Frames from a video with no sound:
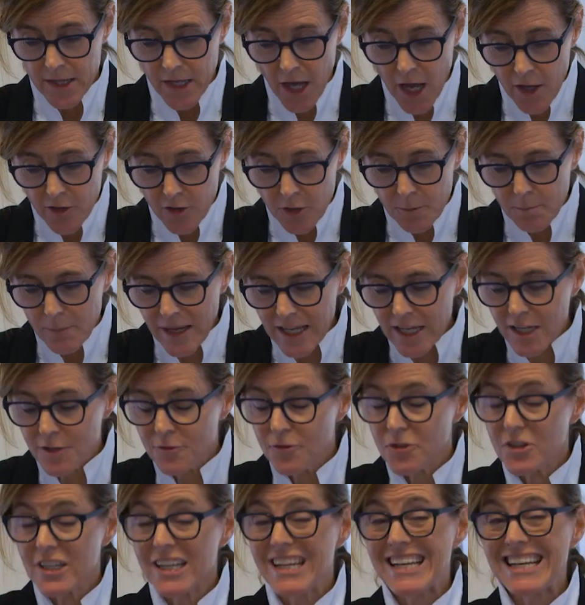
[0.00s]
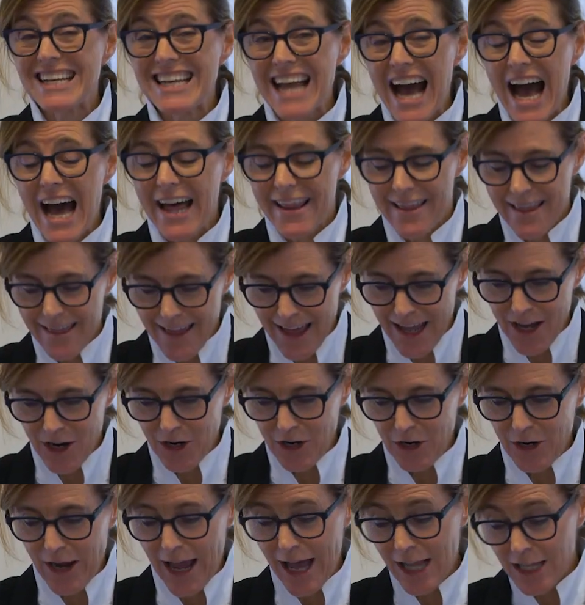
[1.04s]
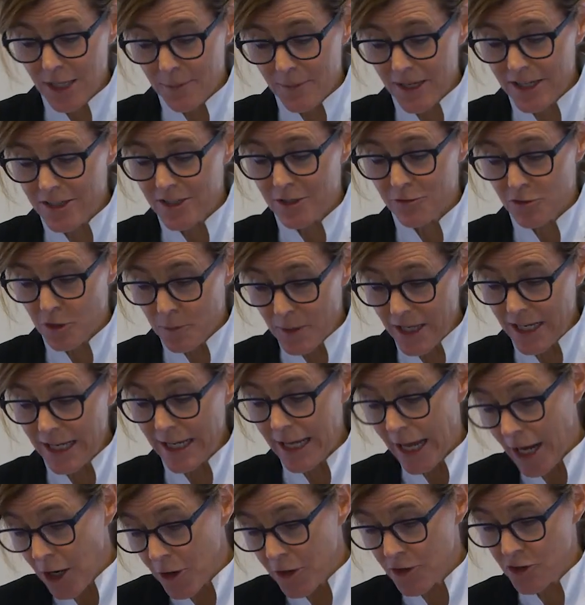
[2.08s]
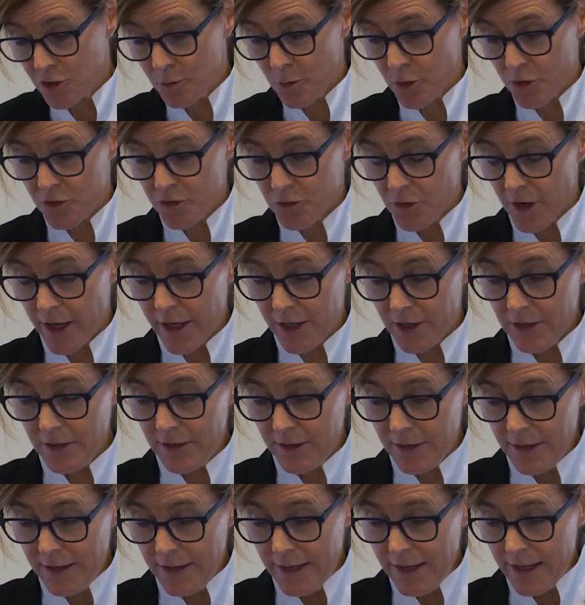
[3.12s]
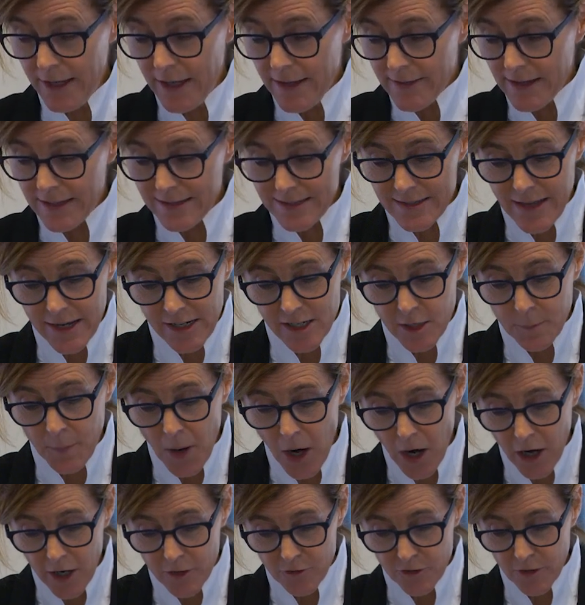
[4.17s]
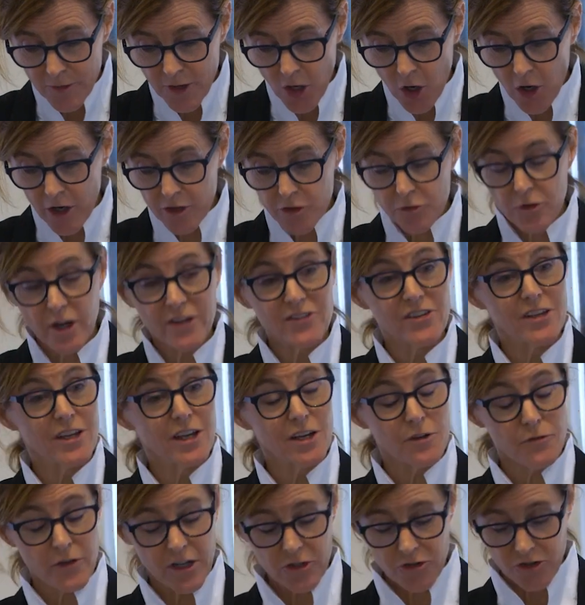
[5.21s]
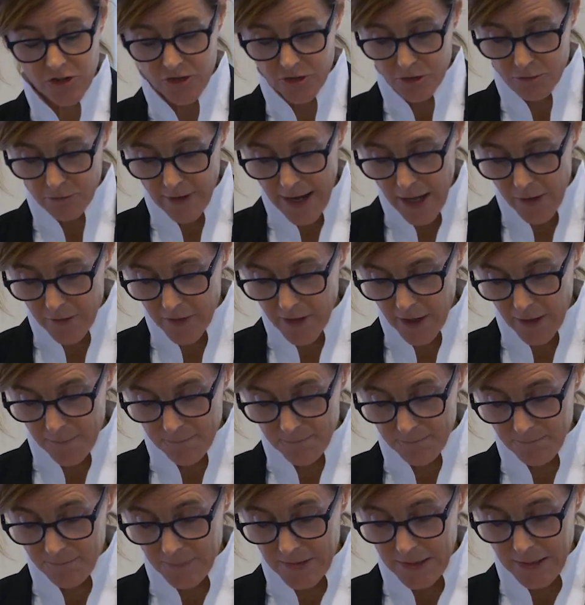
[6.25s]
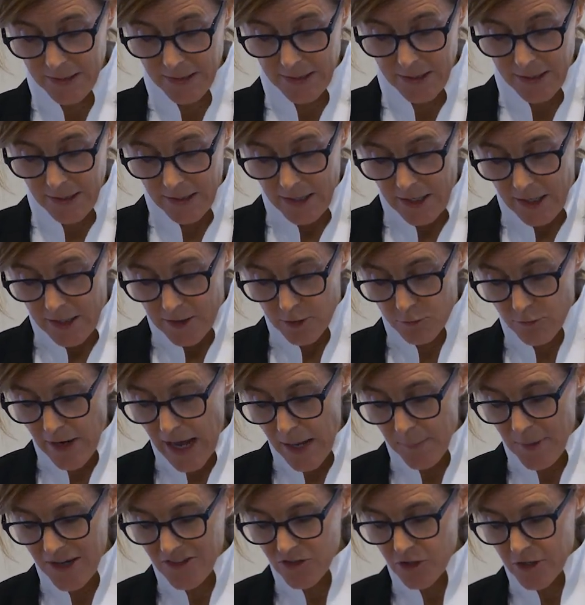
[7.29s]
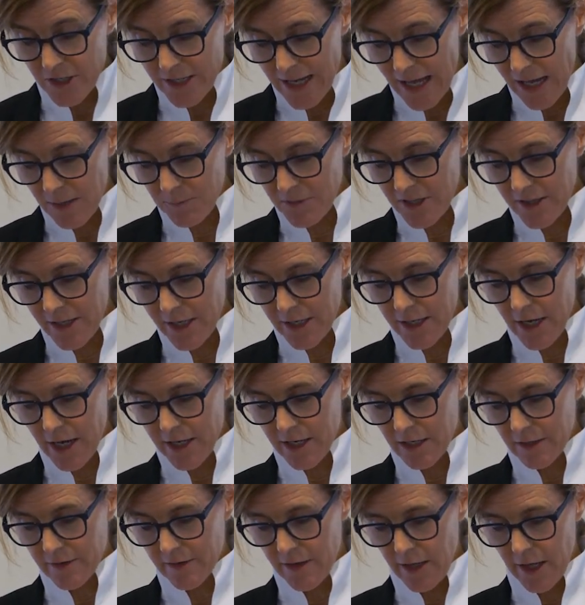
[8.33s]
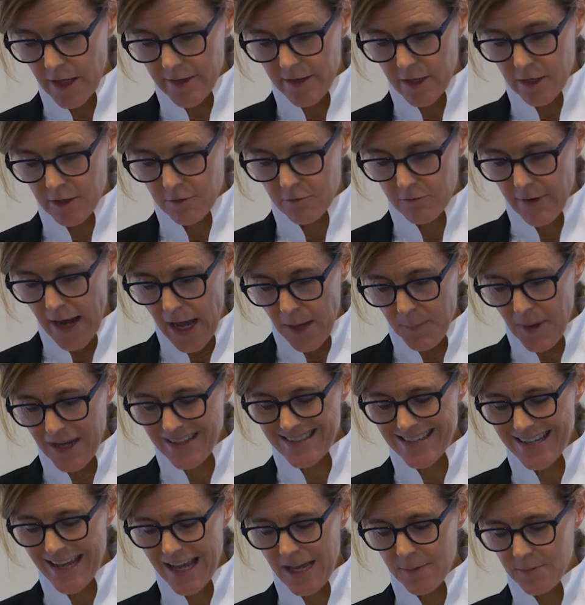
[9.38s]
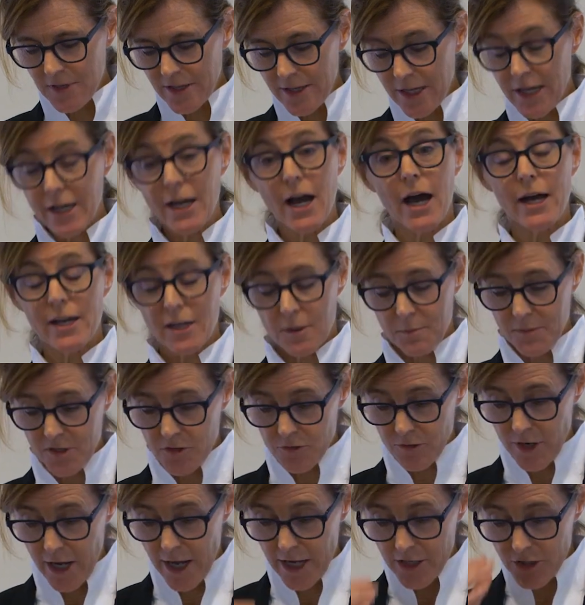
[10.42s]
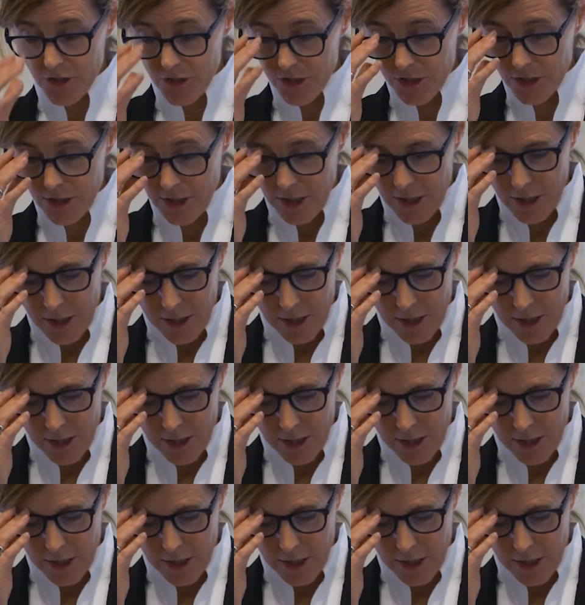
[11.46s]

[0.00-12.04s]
The other meaningfully not there element of rabbinic character portrayal that set it apart from the authorizing conventions around them. The rabbis are named in the Agadic, the, the rabbis named in the Agadic Midrash